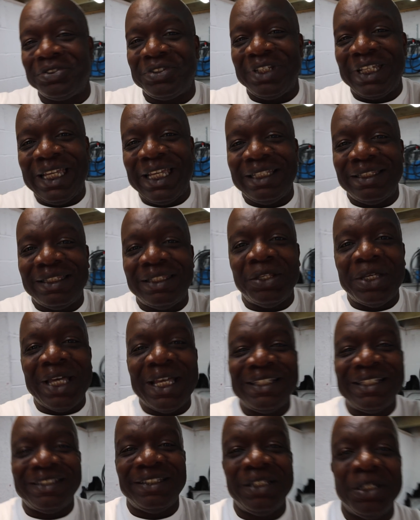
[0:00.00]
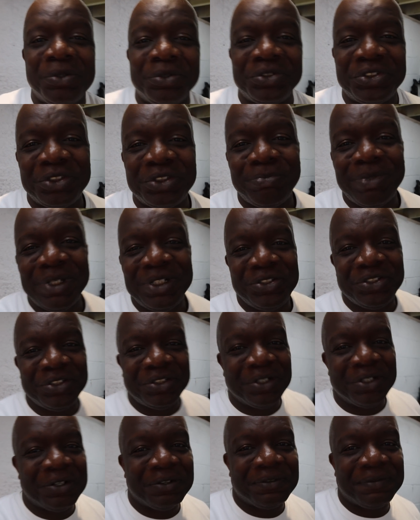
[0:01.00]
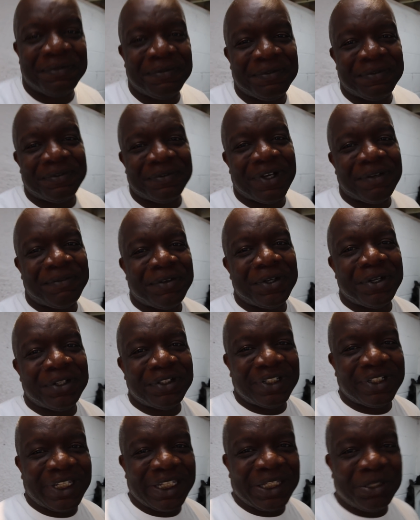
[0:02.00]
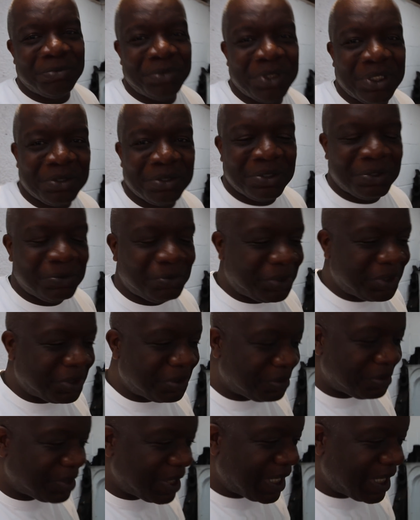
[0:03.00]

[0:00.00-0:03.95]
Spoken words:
to get that lower suspension off. I've heard that they can be a real